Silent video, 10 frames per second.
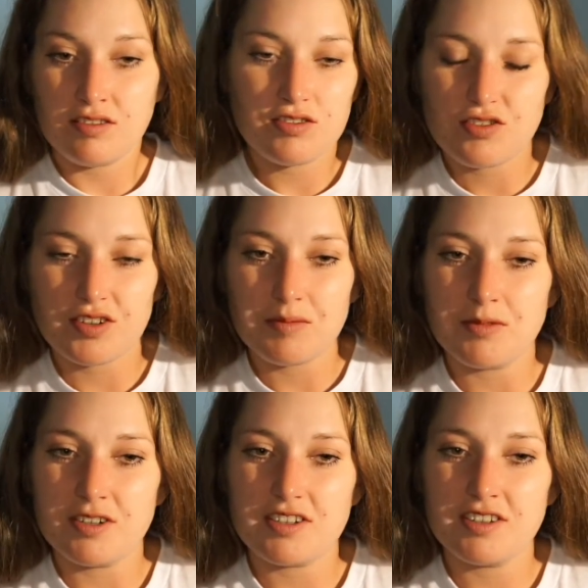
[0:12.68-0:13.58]

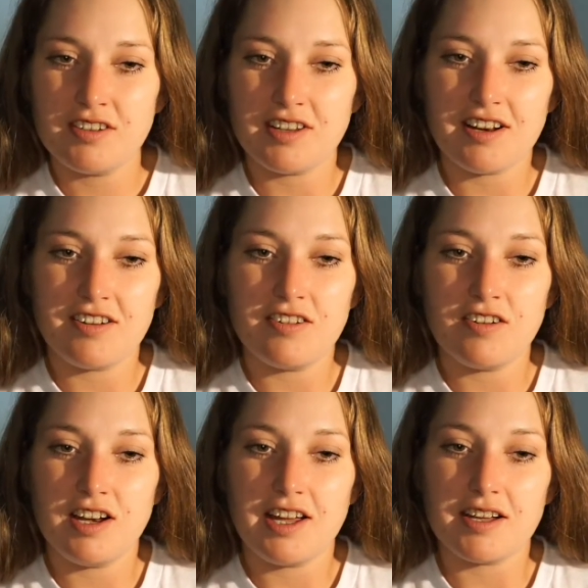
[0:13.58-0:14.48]
treatment that
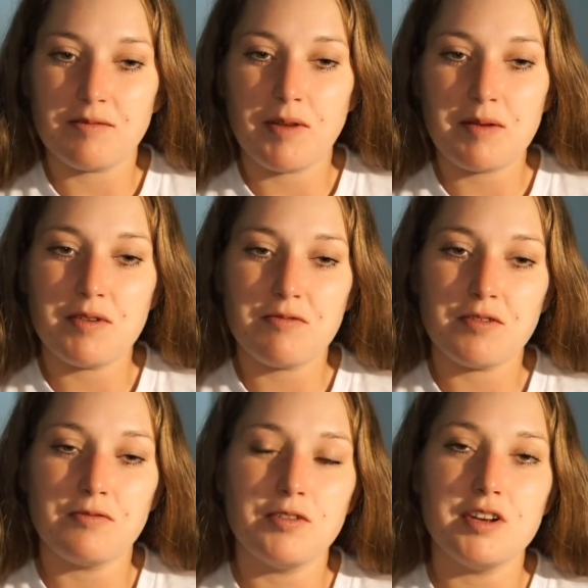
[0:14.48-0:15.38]
made me
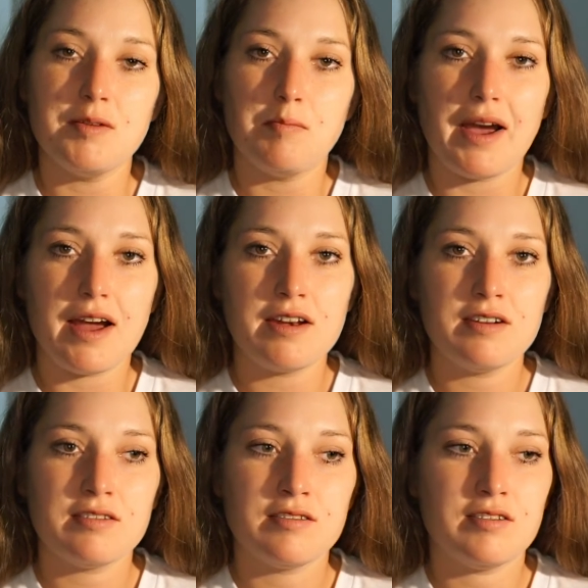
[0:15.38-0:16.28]
feel really bad.
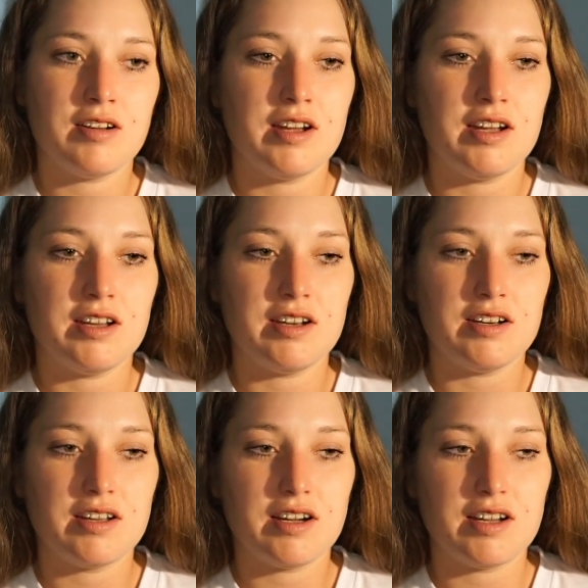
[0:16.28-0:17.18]

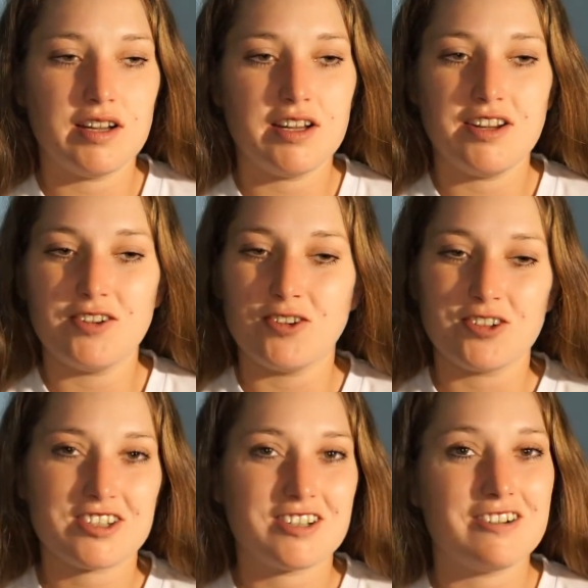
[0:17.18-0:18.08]
And I
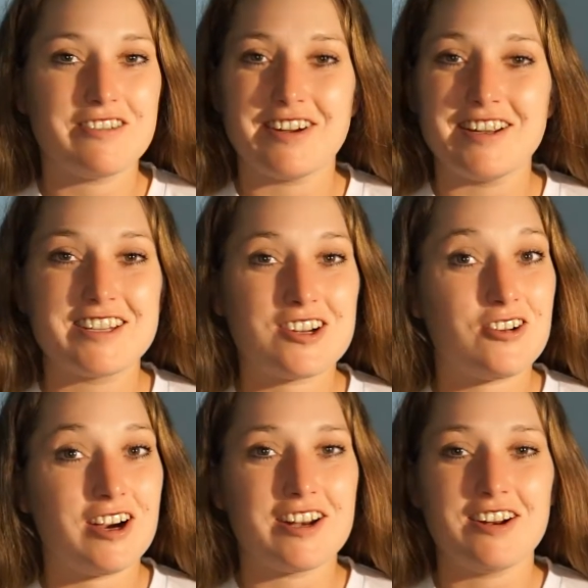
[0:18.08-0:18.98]
also faced
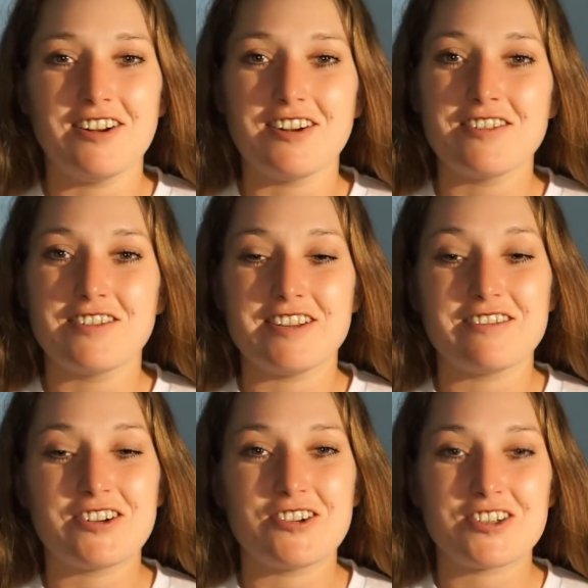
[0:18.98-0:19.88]
quite a lot of
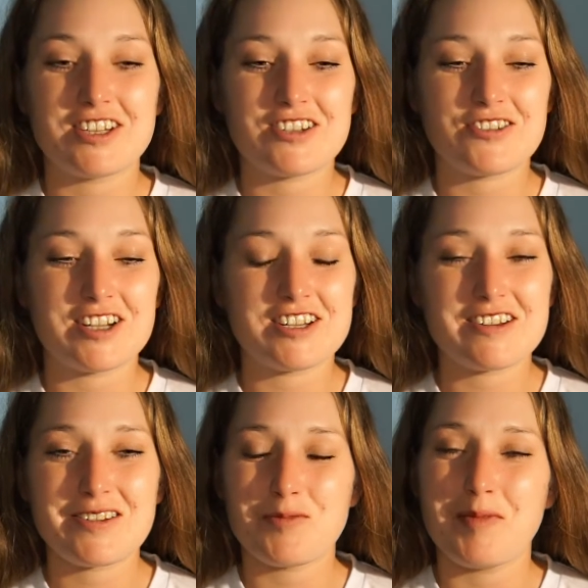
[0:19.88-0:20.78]
difficult
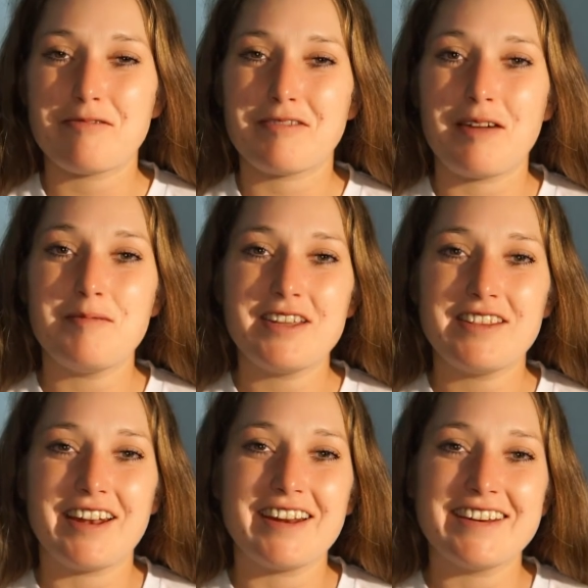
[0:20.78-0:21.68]
situations with my family
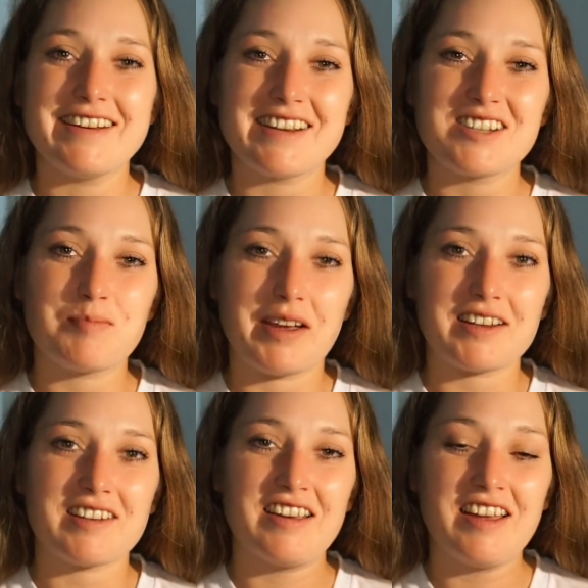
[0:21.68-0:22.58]
that I didn't
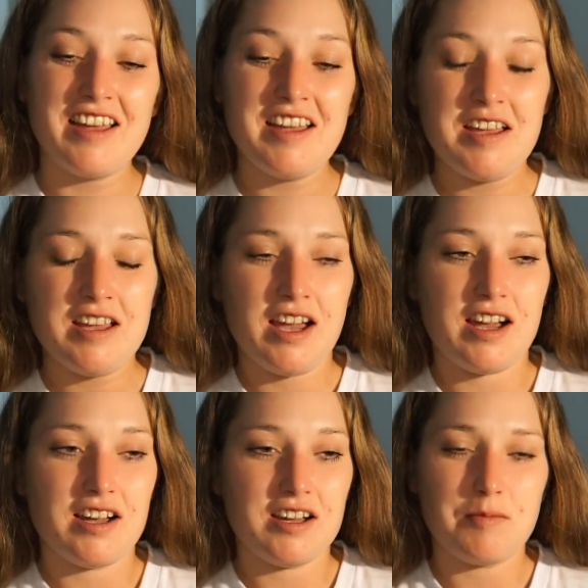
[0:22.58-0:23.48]
expect.
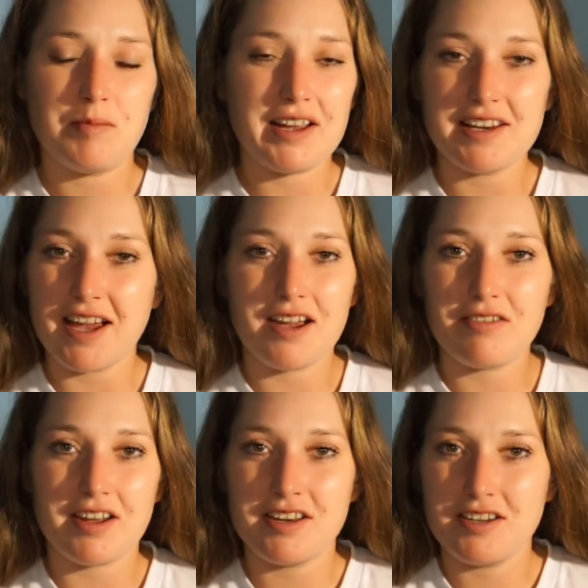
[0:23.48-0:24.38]
I barely
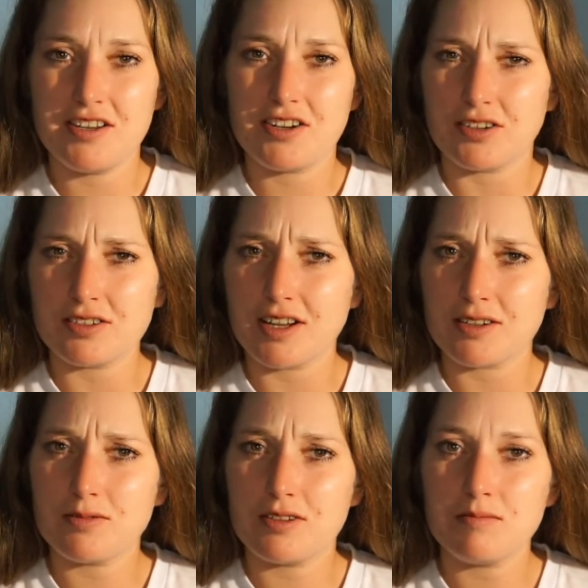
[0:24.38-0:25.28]
have any
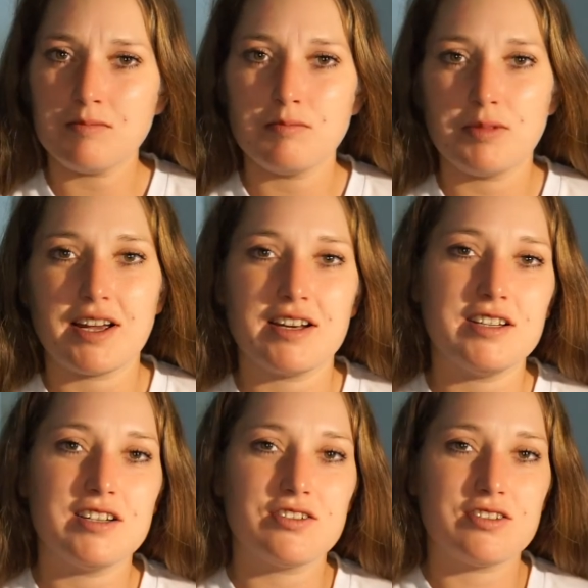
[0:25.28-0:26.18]
contact with them, but I
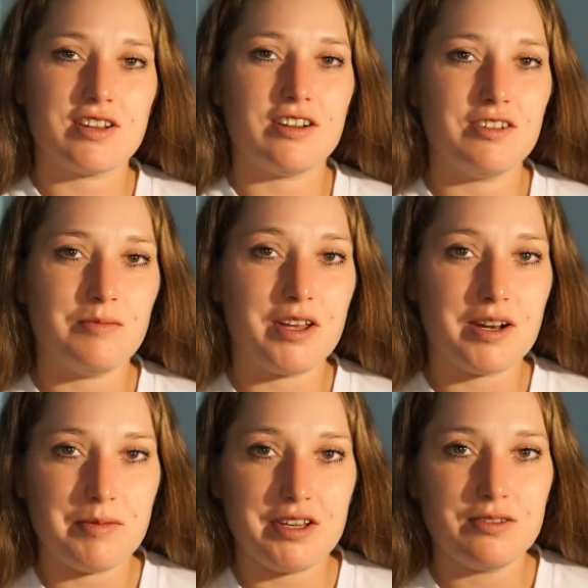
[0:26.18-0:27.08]
needed to tell them that
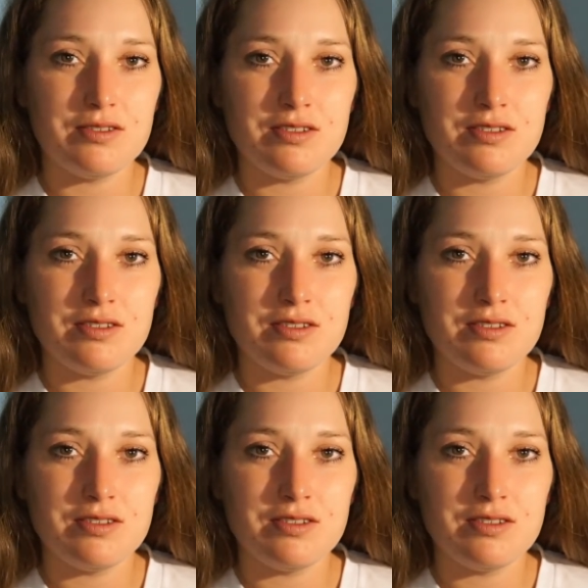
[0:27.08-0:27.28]
I'm ill.